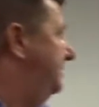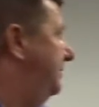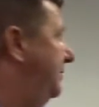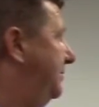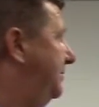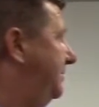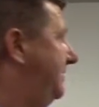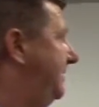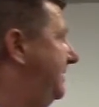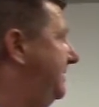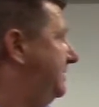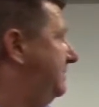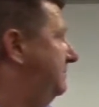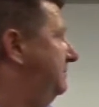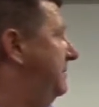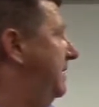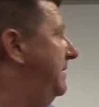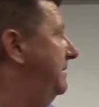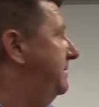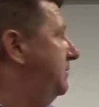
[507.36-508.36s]
for 6
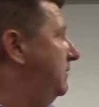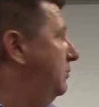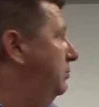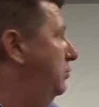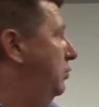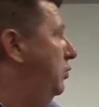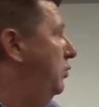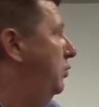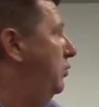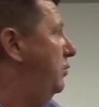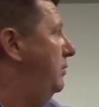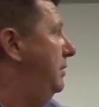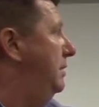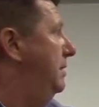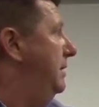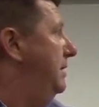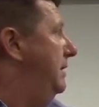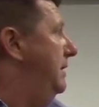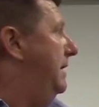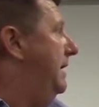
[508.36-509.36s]
months or more.
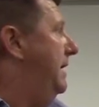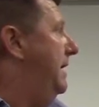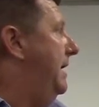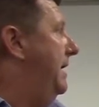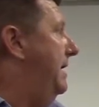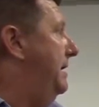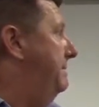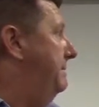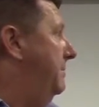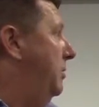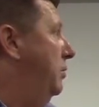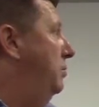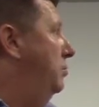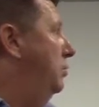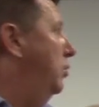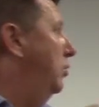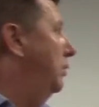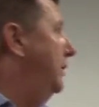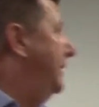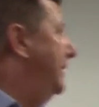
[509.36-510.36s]
On
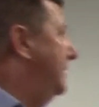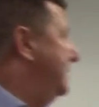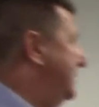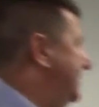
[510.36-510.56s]
more days